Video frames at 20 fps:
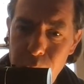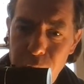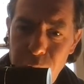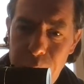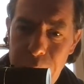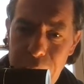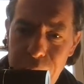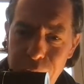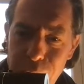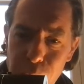are
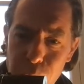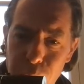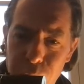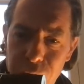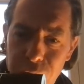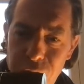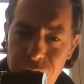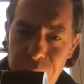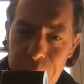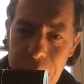my
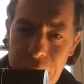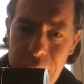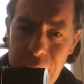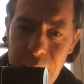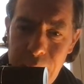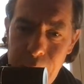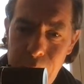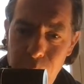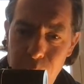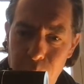thoughts on
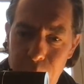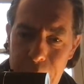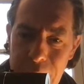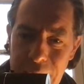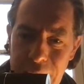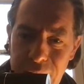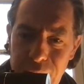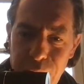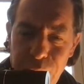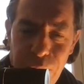spending more
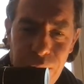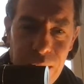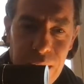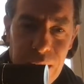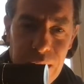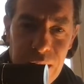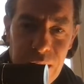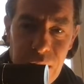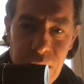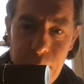money to
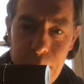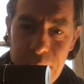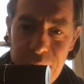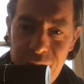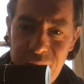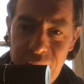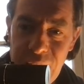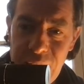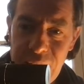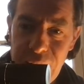find the
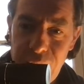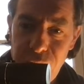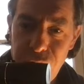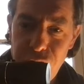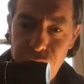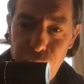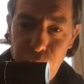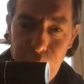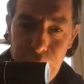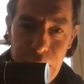missing
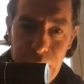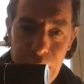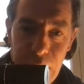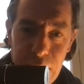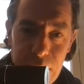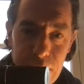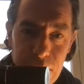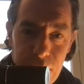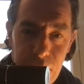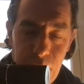
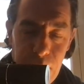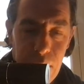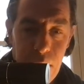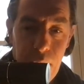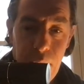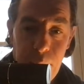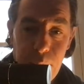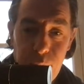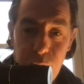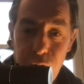Julia?
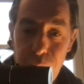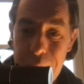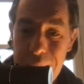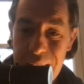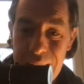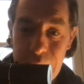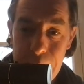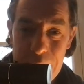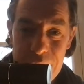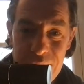Do you
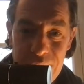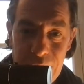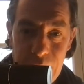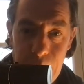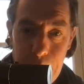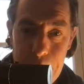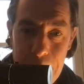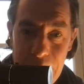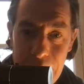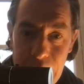mean the
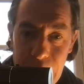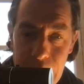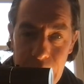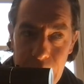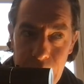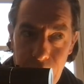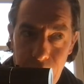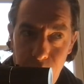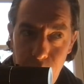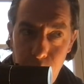missing
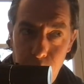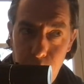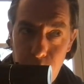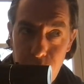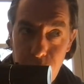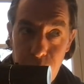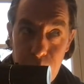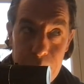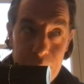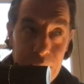Madeline, or
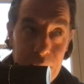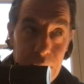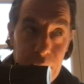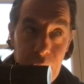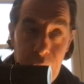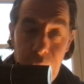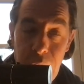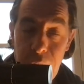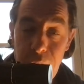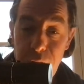do you mean
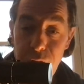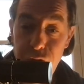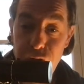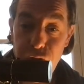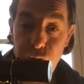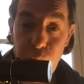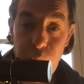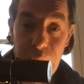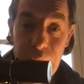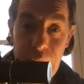
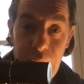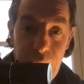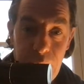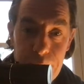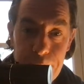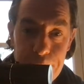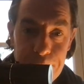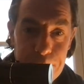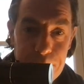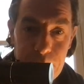Julia?
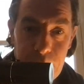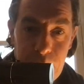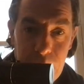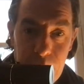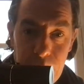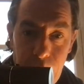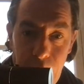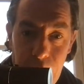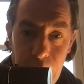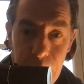
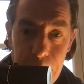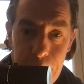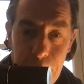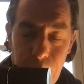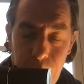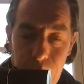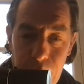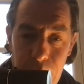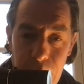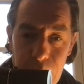
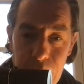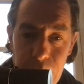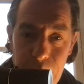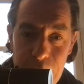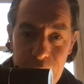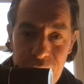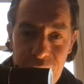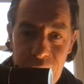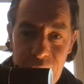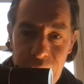Well, the
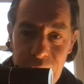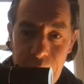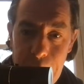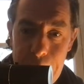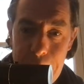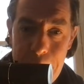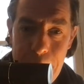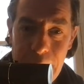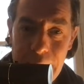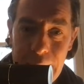missing
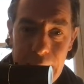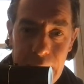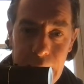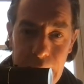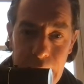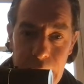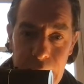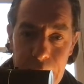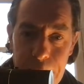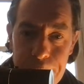
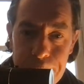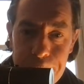Madeline